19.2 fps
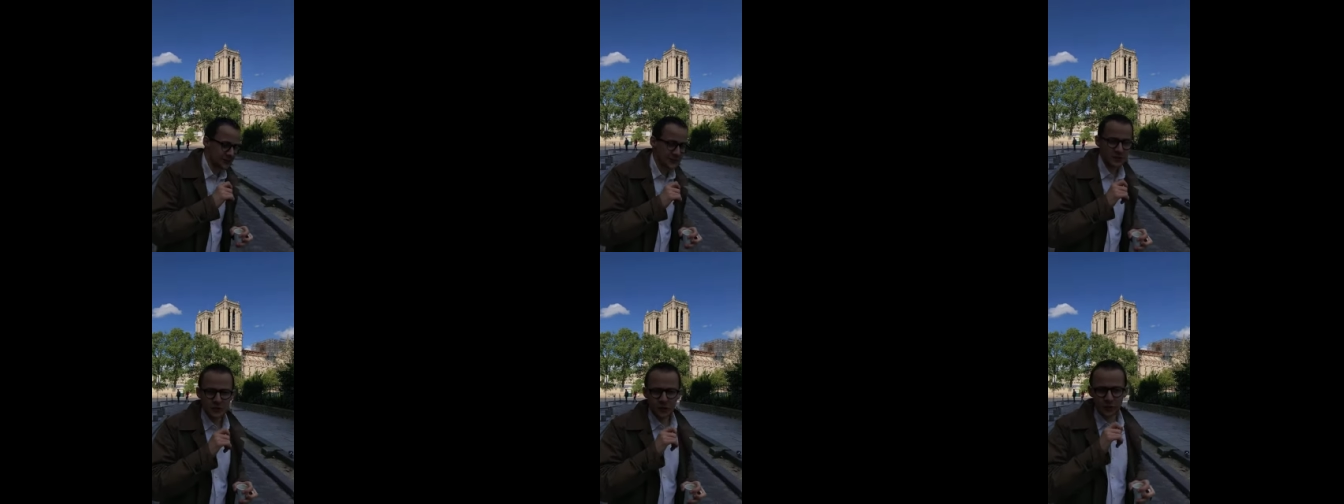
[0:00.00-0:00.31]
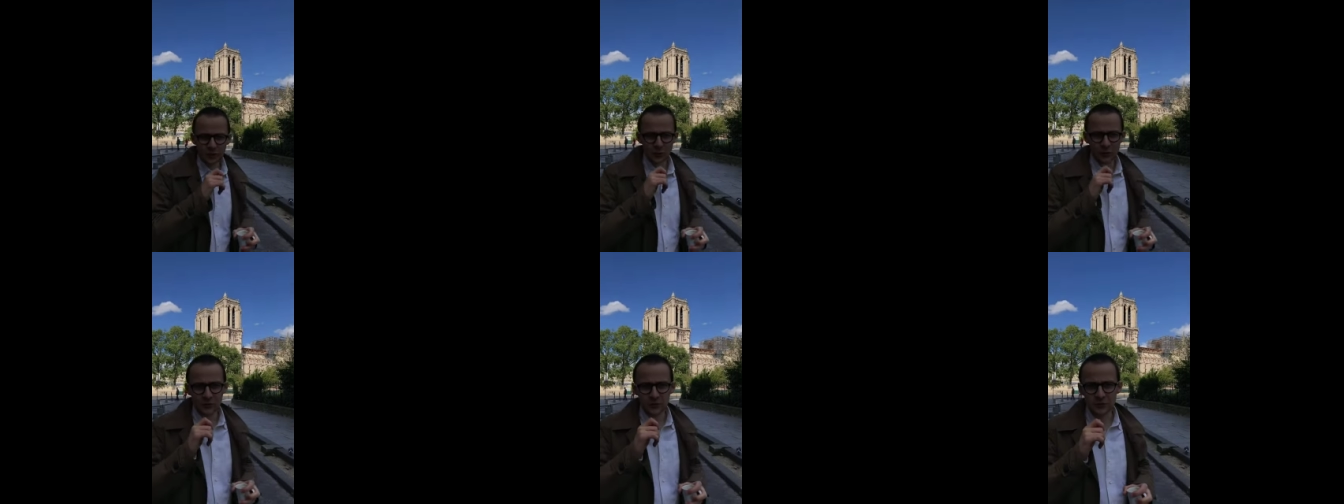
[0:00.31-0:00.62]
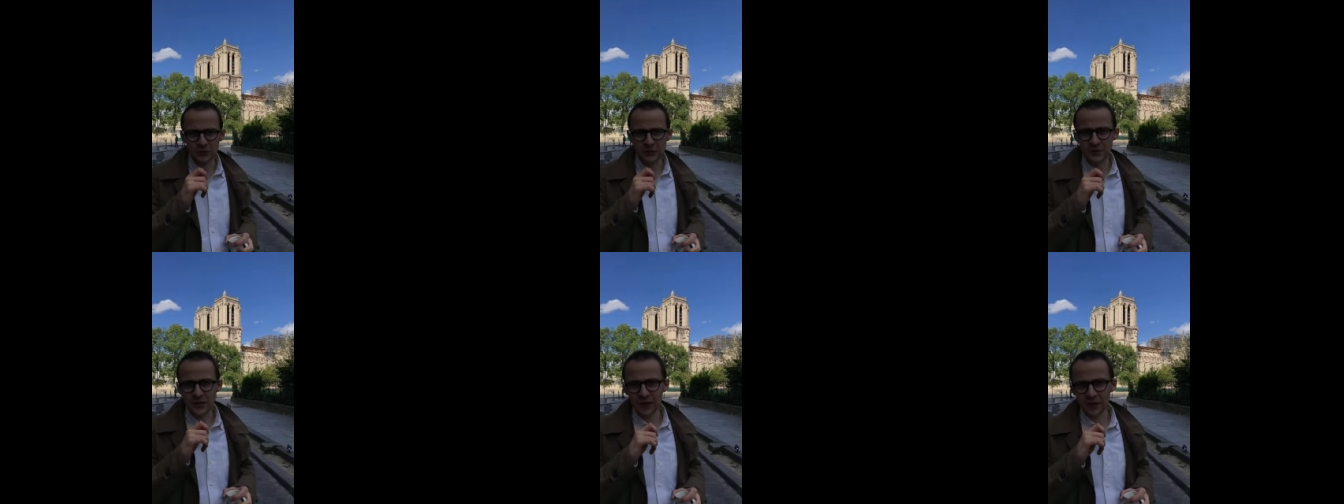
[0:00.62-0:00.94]
it's not going
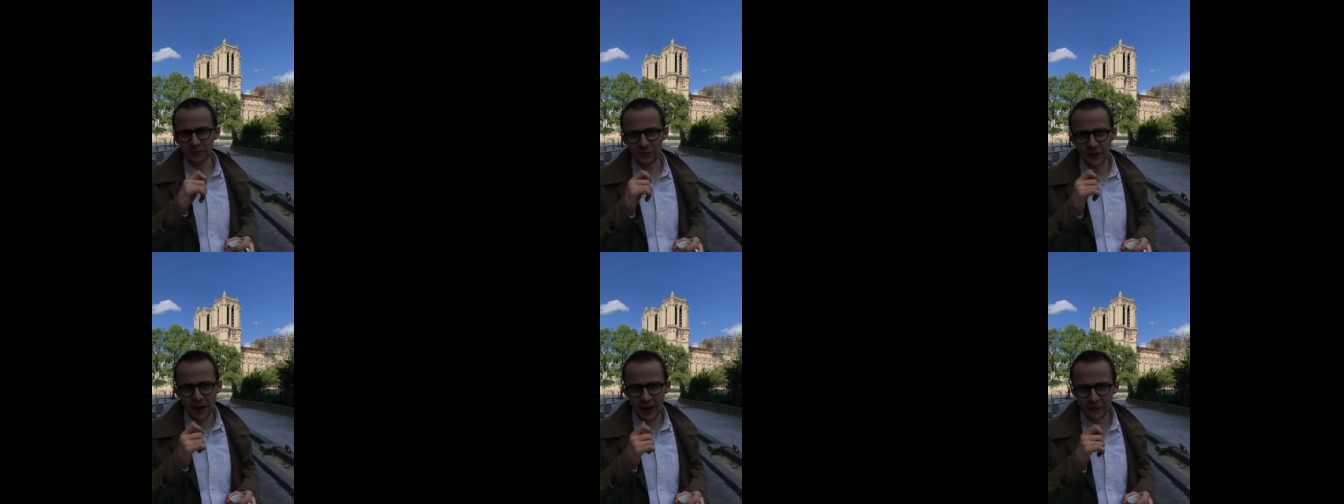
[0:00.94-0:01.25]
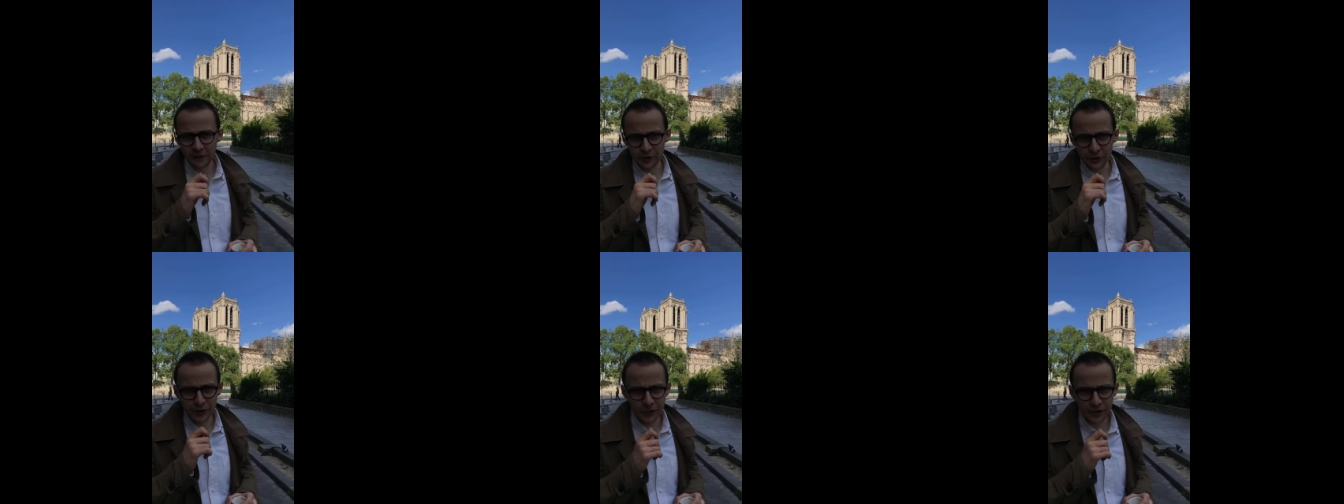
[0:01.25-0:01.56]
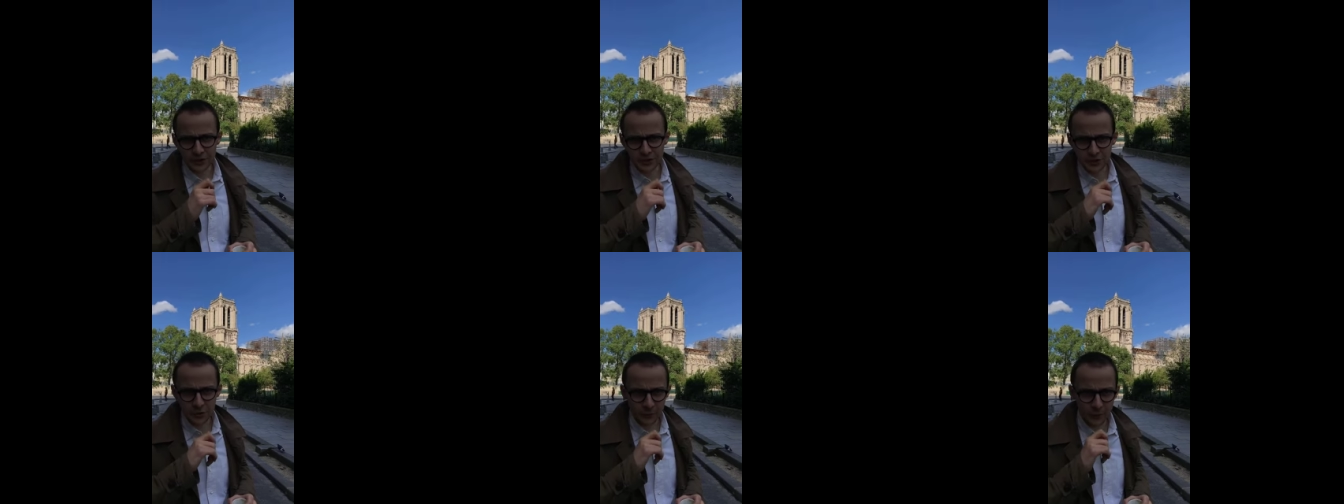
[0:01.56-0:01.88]
to take five
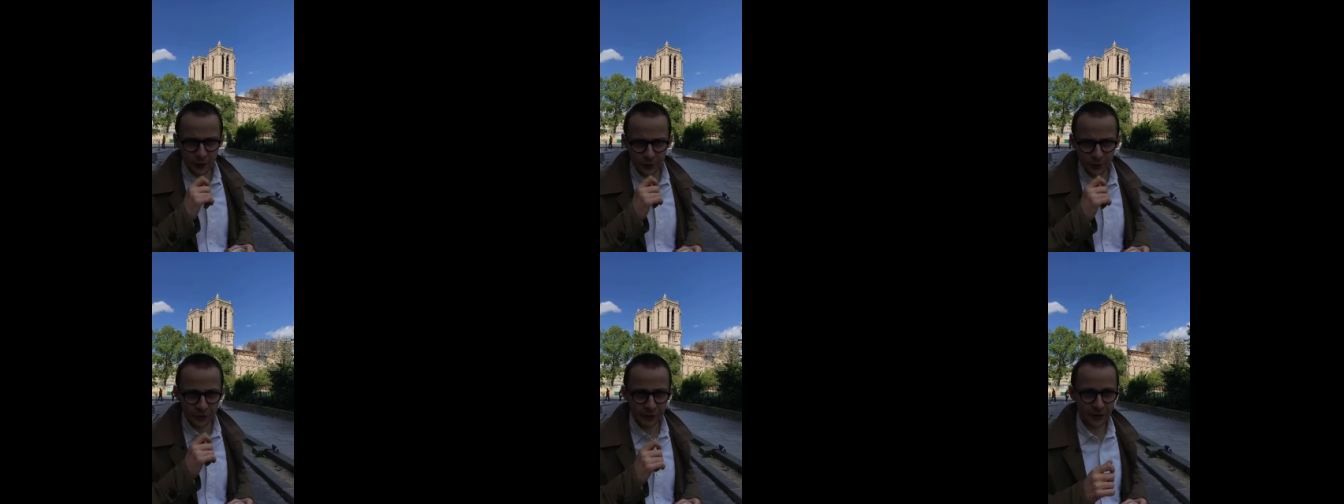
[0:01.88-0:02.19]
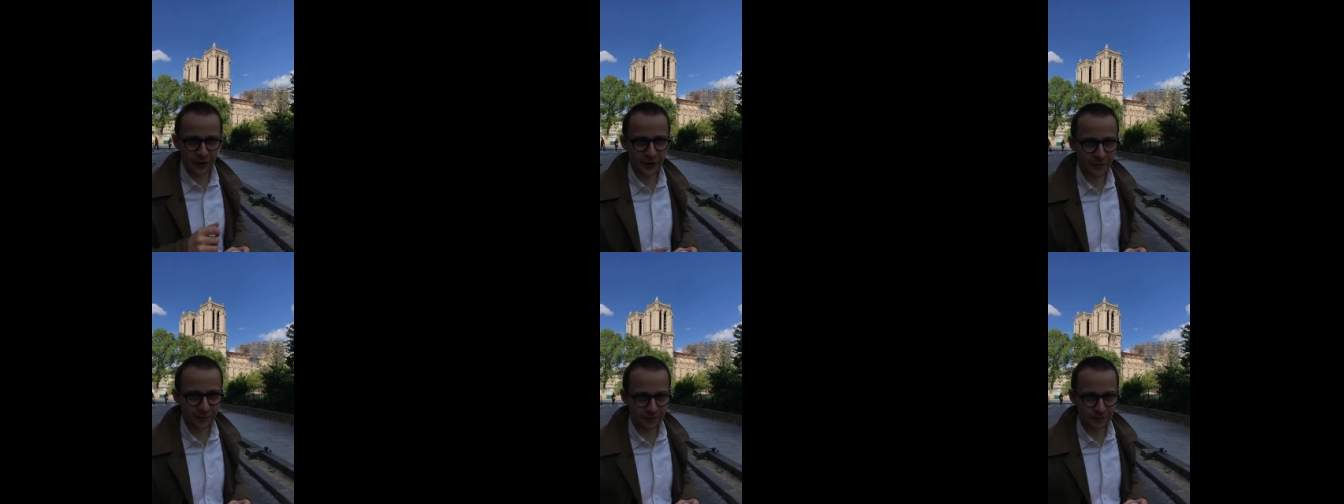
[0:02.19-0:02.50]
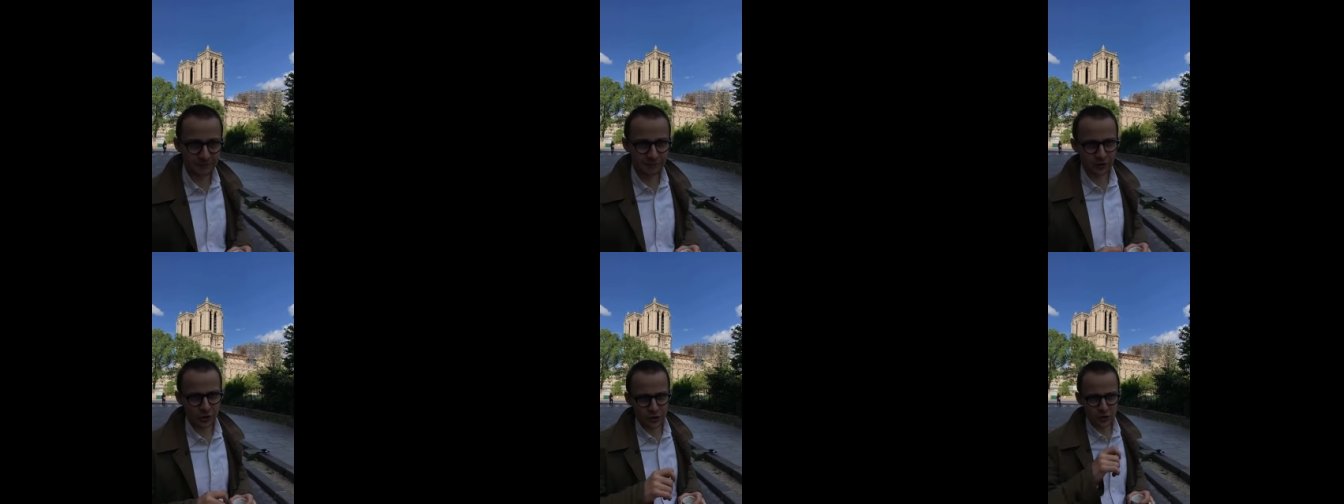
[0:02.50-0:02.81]
years to build Notre Dame,
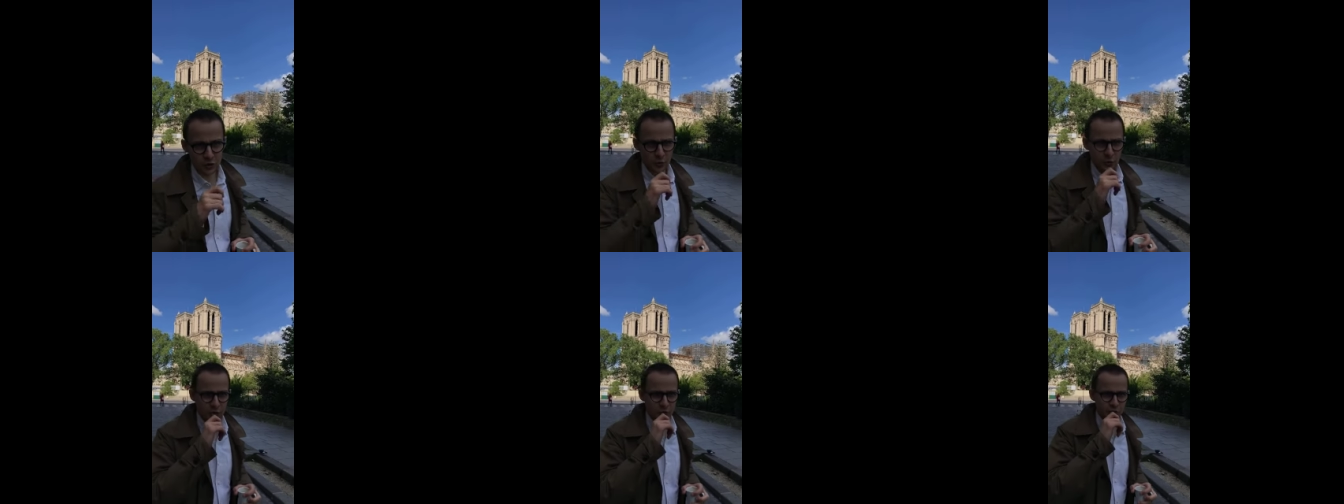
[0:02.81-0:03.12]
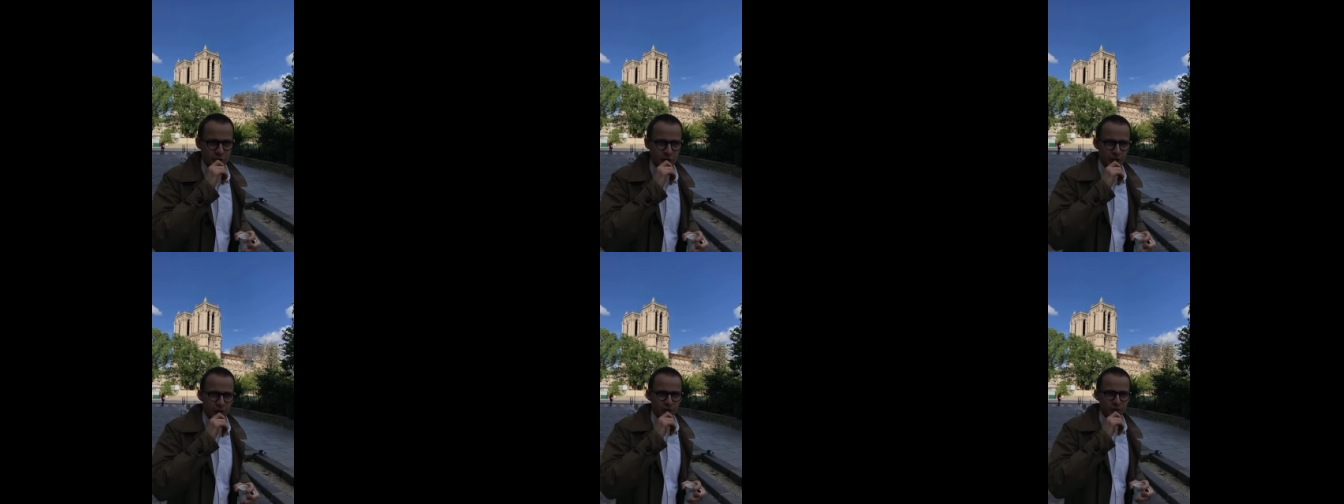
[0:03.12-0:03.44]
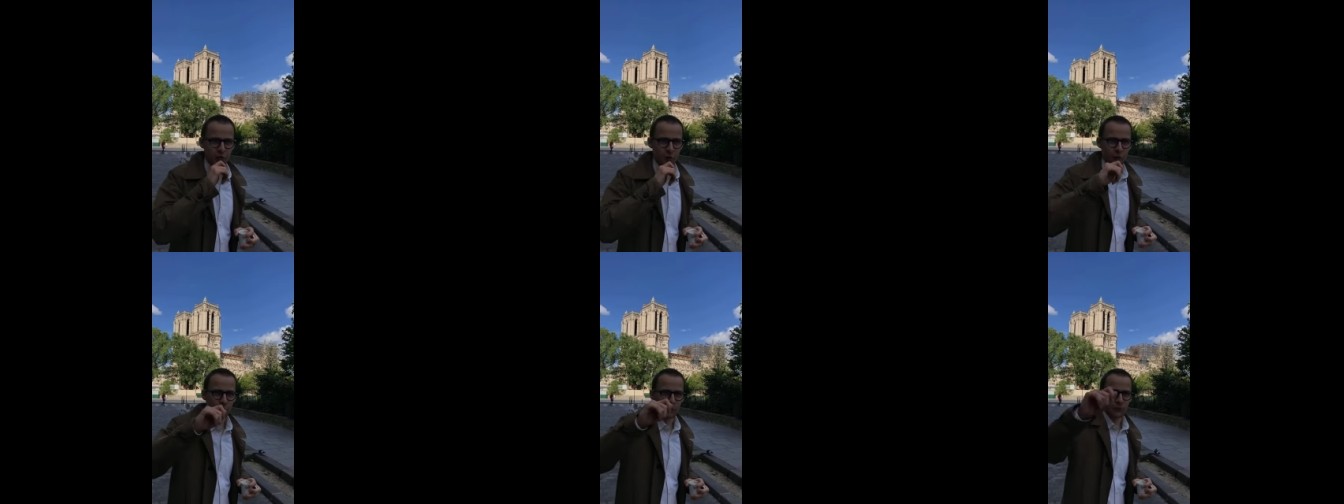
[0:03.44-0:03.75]
it's going to take
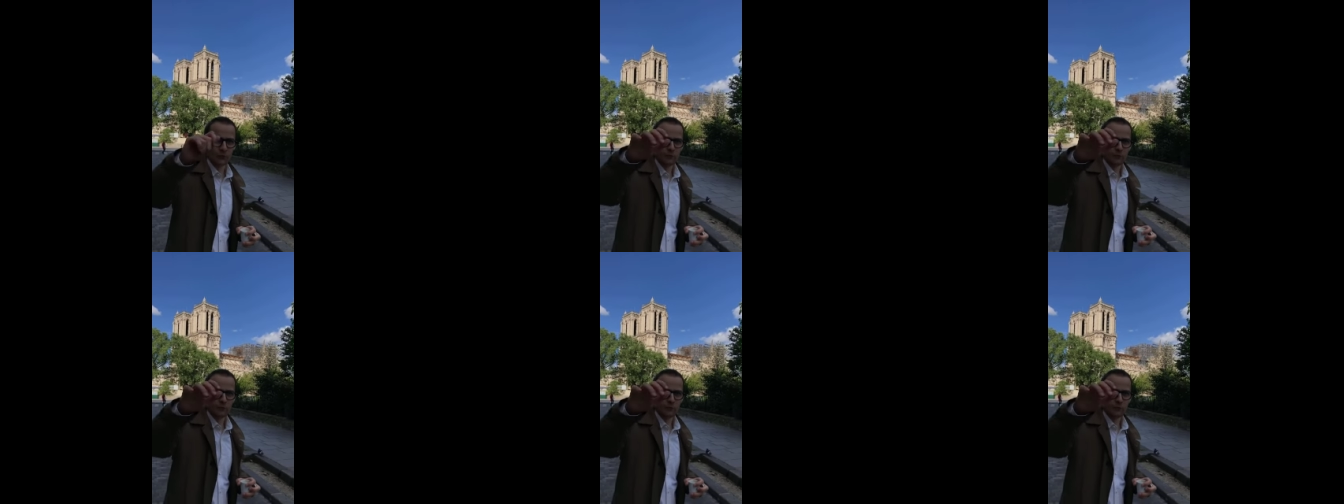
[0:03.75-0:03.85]
two.